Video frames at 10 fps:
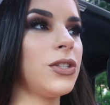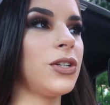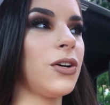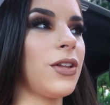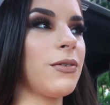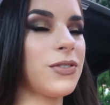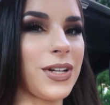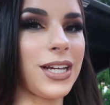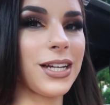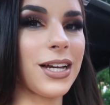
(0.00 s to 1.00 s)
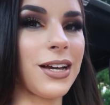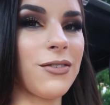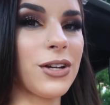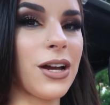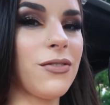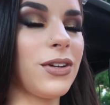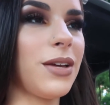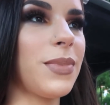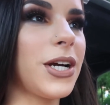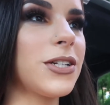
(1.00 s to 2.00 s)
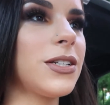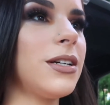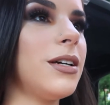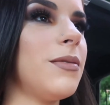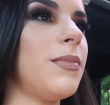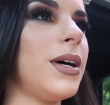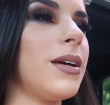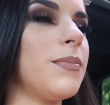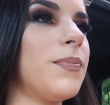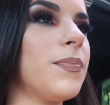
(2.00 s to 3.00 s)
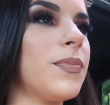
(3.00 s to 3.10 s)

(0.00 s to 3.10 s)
So that was funny. I was really embarrassed, but I don't